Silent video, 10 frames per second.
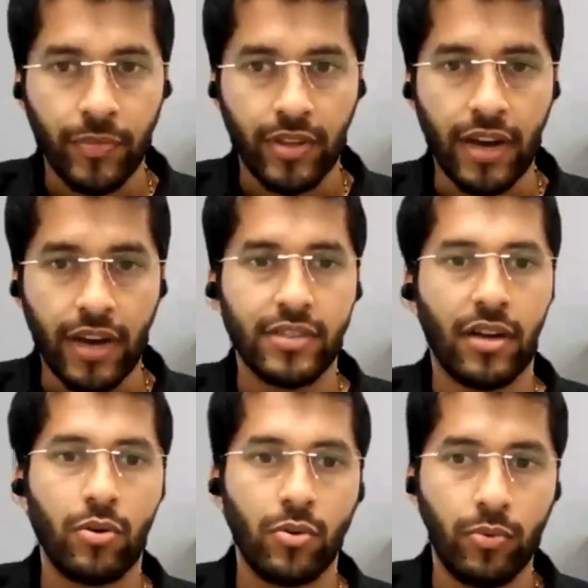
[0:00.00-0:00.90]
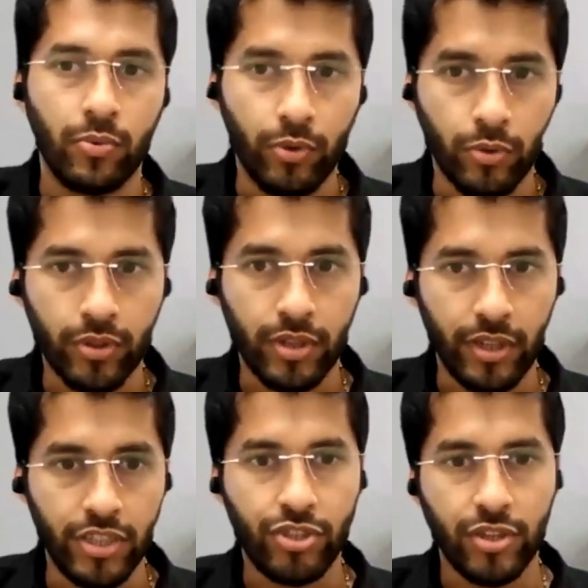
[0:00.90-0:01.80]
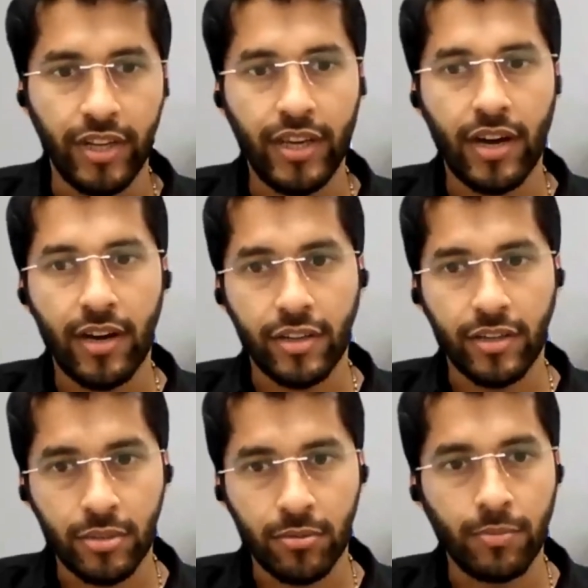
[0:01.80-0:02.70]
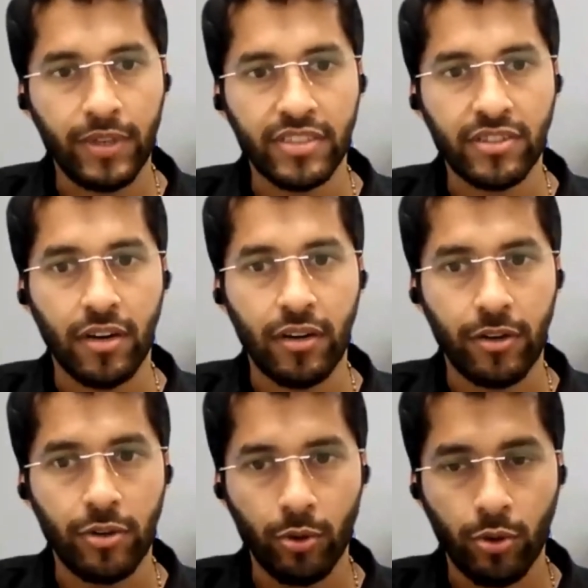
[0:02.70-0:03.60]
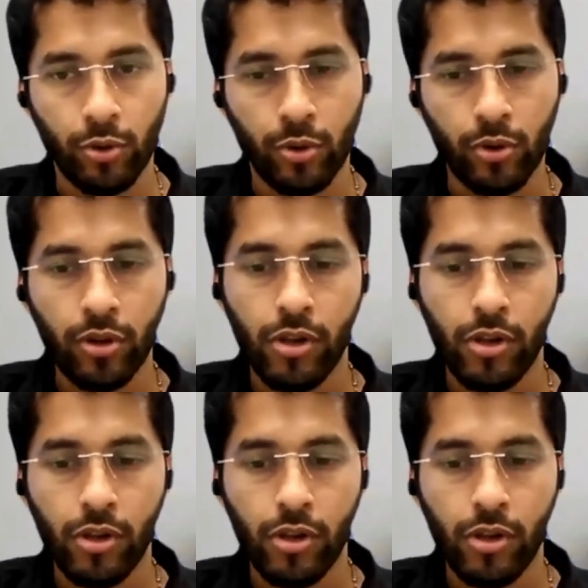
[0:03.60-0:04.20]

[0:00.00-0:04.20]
That is how, initially our customer base started to grow.